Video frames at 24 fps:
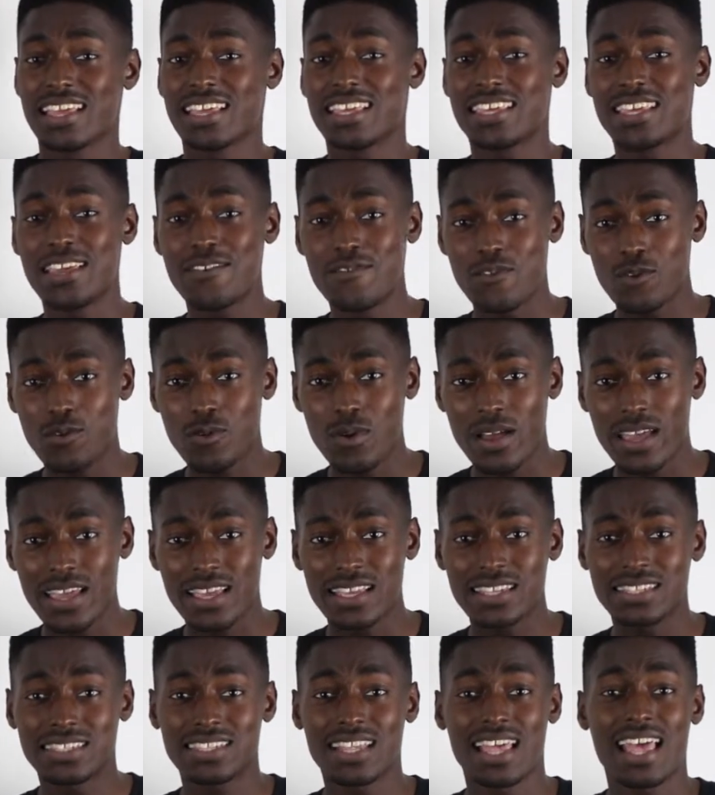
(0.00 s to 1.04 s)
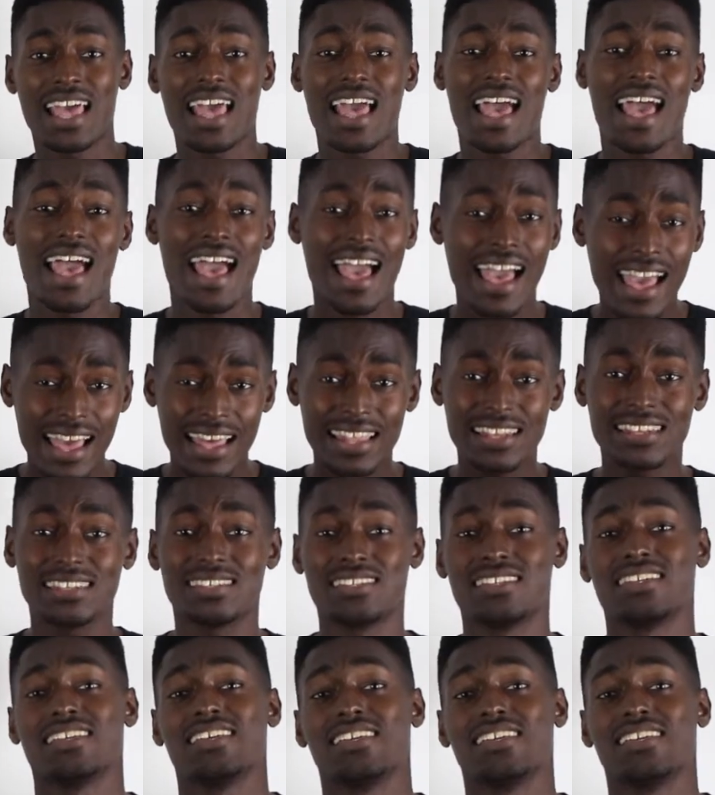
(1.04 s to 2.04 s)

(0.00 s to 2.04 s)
giveaways, and